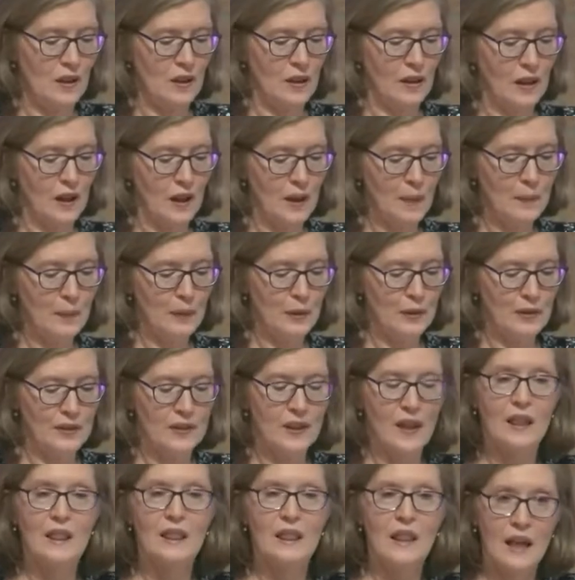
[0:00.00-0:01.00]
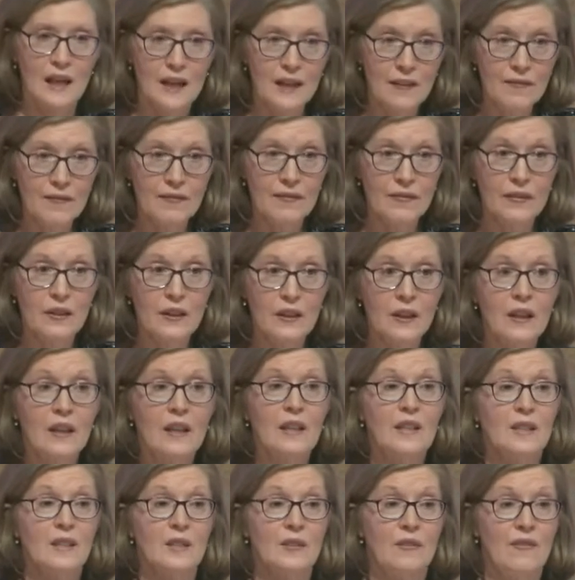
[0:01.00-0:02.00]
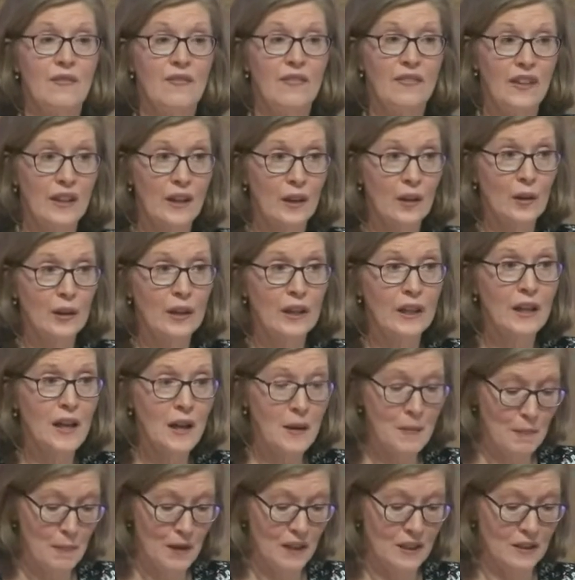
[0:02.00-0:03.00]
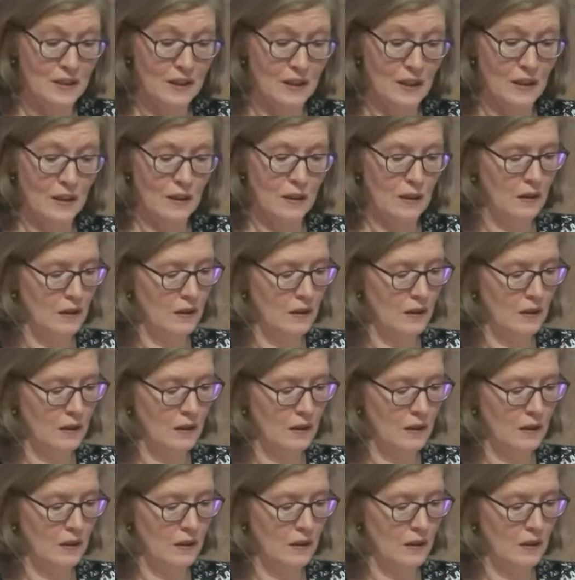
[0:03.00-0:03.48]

young couples that life is very messy.